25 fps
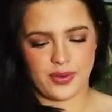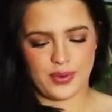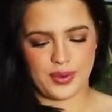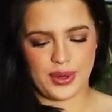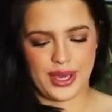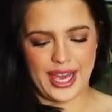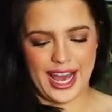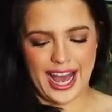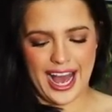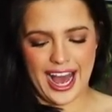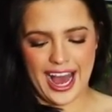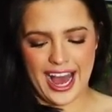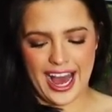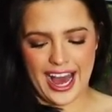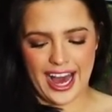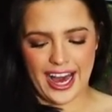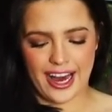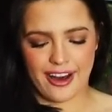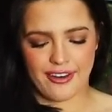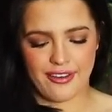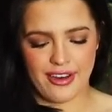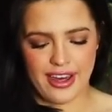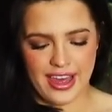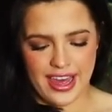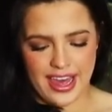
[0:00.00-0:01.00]
we
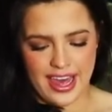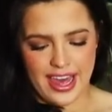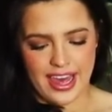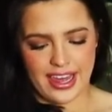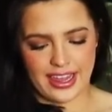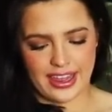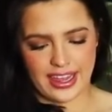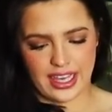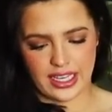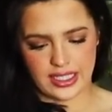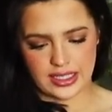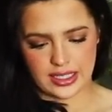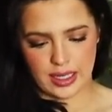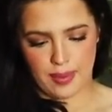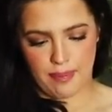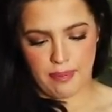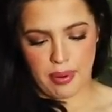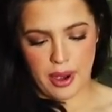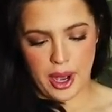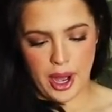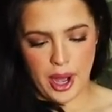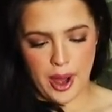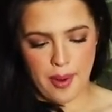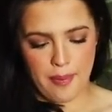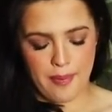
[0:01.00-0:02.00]
have this
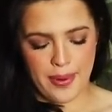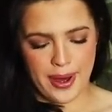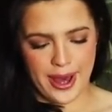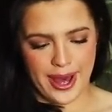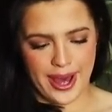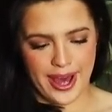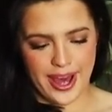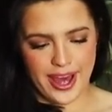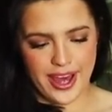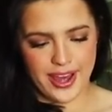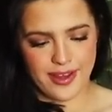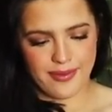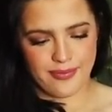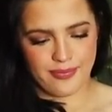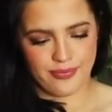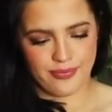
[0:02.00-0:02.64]
popper.